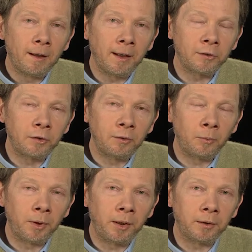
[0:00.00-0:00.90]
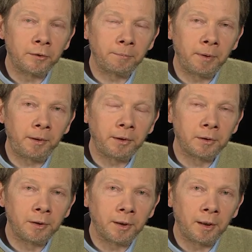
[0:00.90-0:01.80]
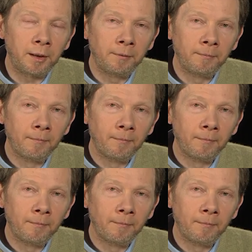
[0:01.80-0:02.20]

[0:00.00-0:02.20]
as you awaken spiritually,